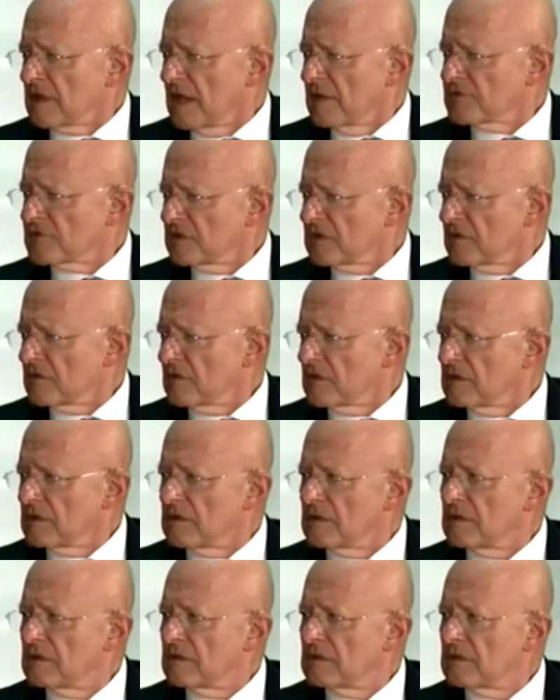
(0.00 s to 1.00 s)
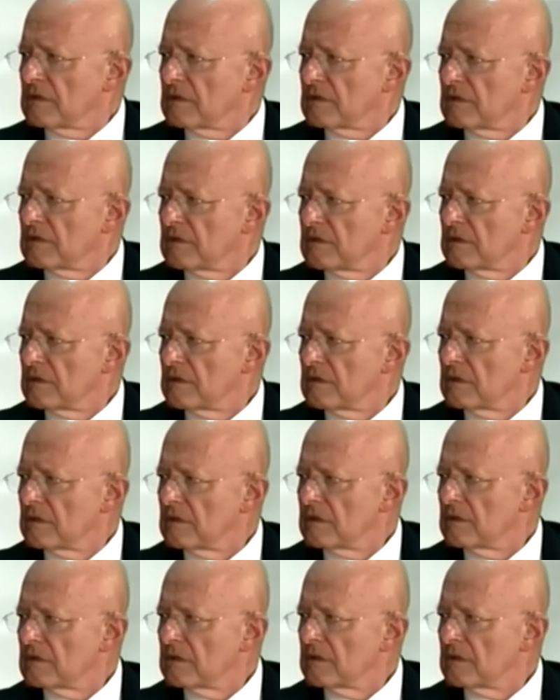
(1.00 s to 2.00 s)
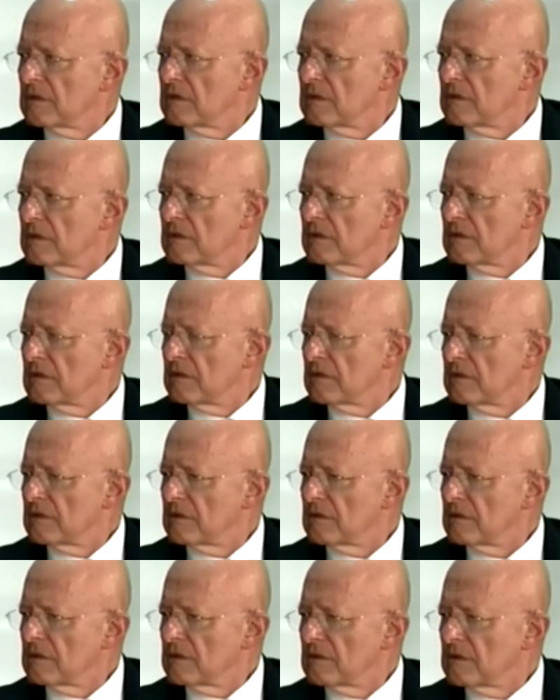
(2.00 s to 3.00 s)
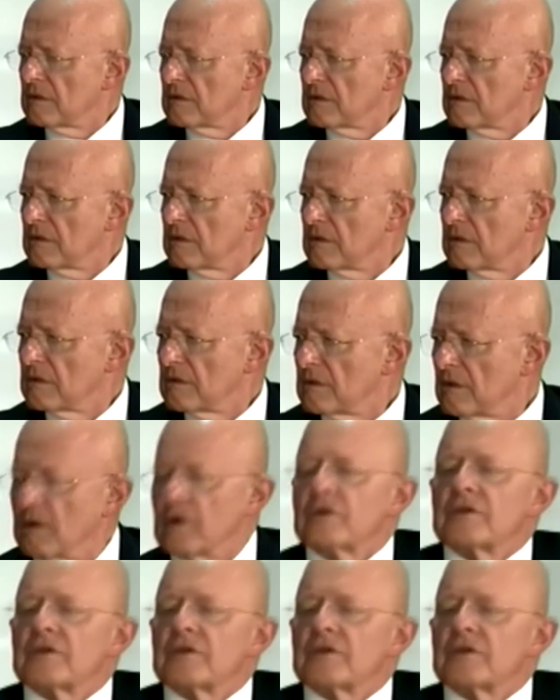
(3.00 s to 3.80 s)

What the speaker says: and in particular social media as a